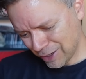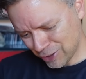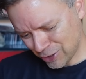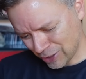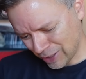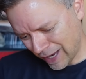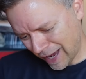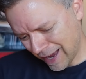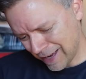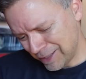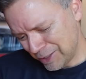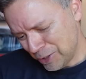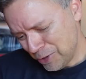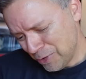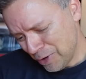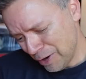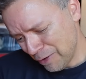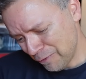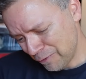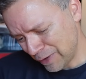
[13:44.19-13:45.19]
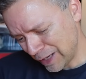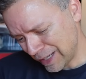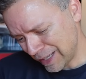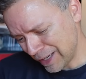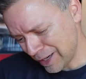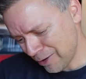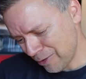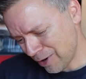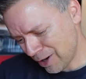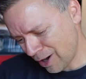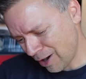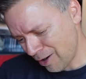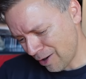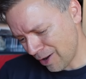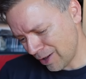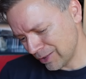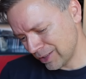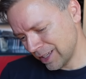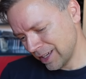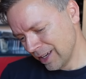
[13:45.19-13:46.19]
Should I do a video
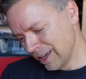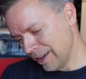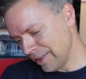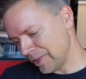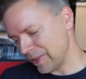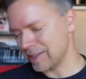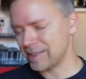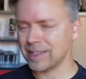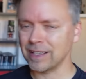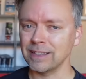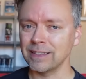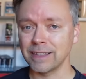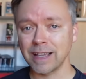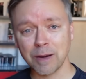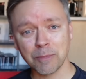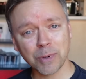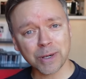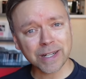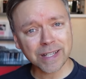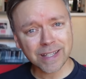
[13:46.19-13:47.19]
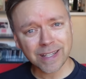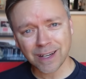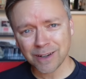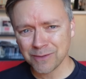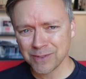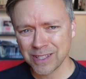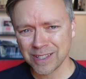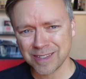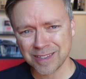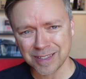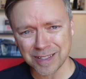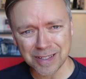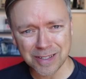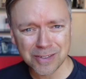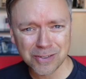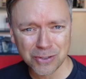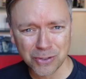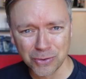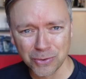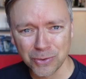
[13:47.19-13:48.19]
called The Celebrity of the
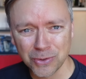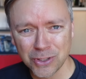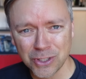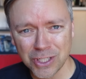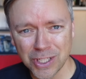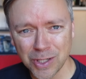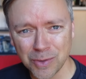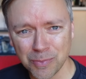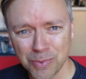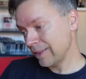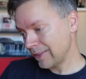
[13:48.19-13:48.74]
Seas Cruise Ship?